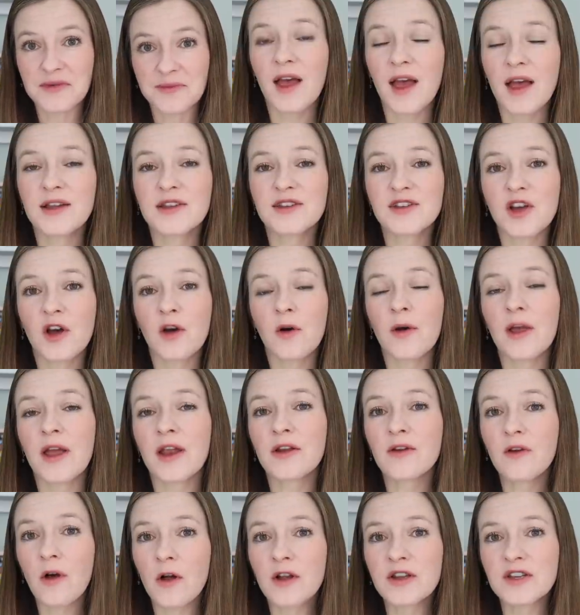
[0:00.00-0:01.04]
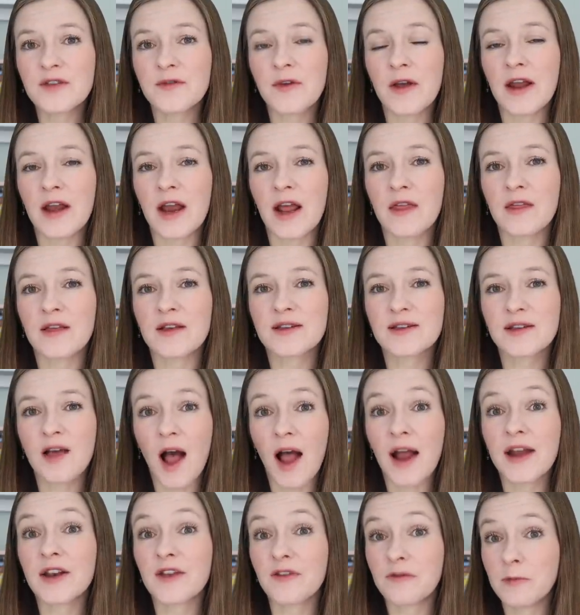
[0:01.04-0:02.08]
And so in cultivating this
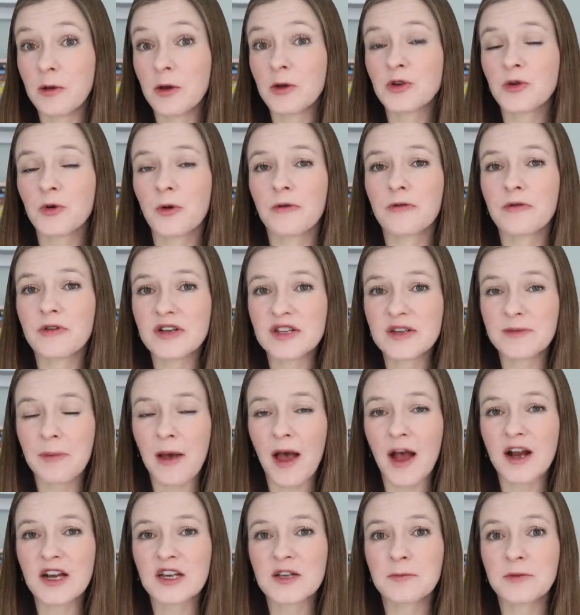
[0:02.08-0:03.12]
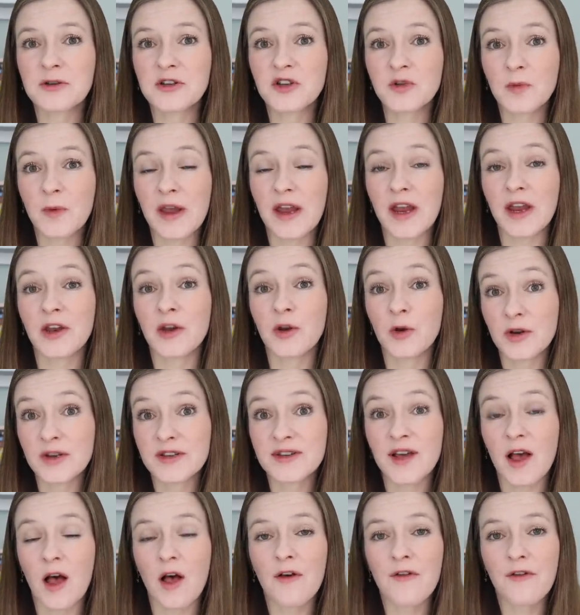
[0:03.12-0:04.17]
kind of mutual respect between
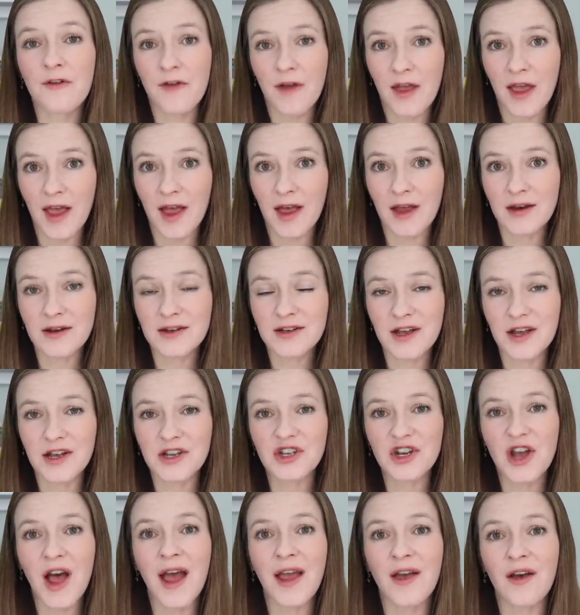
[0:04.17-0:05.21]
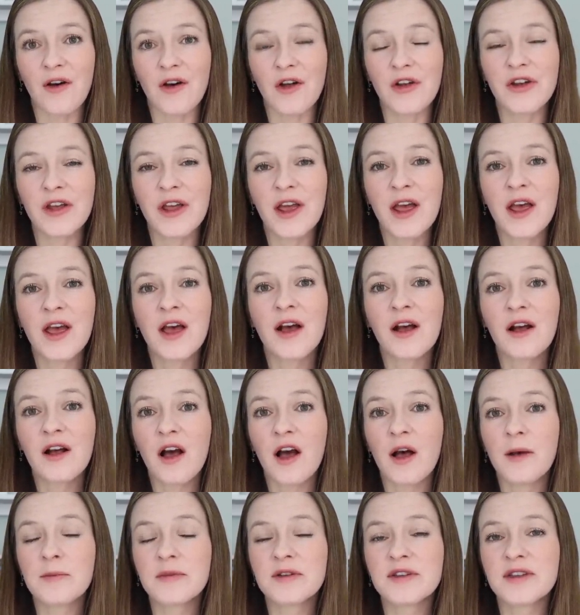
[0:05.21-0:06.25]
yourself and a child,
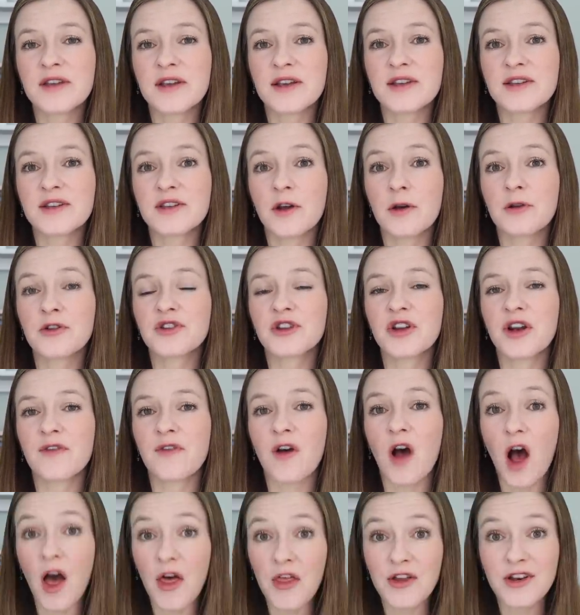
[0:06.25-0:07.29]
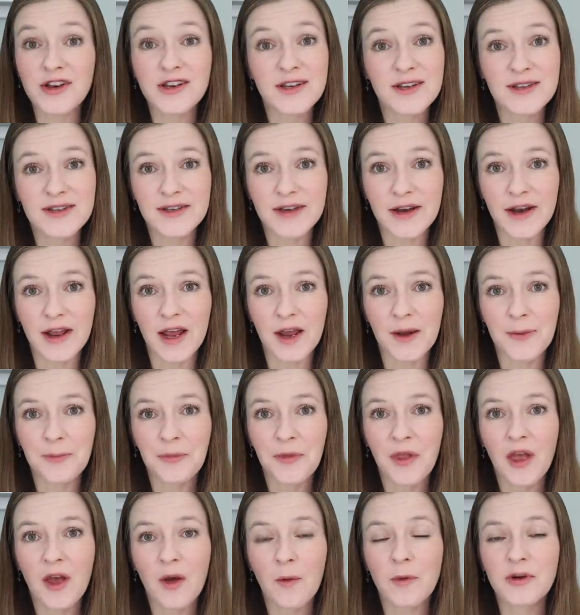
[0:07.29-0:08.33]
comes this notion of authenticity,
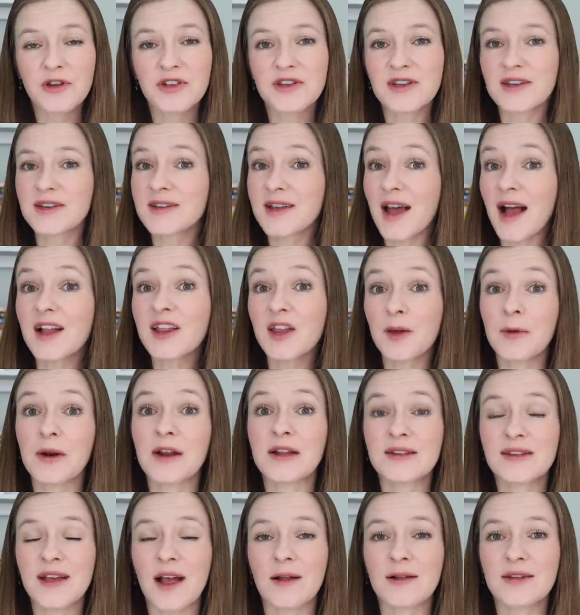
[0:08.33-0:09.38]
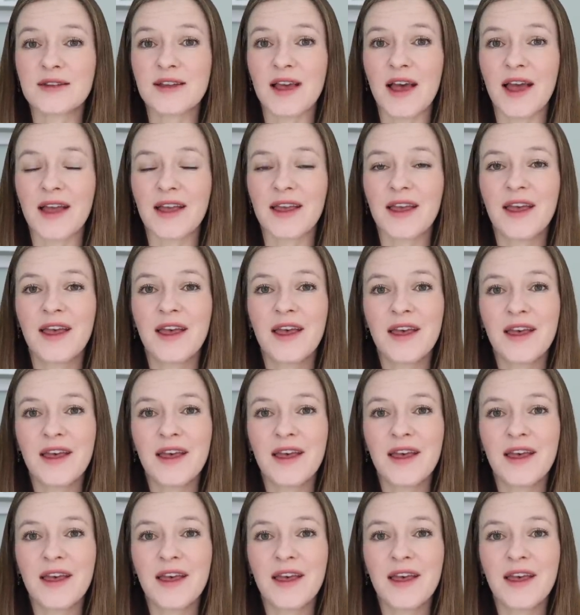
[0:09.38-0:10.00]
which is exactly what it sounds like.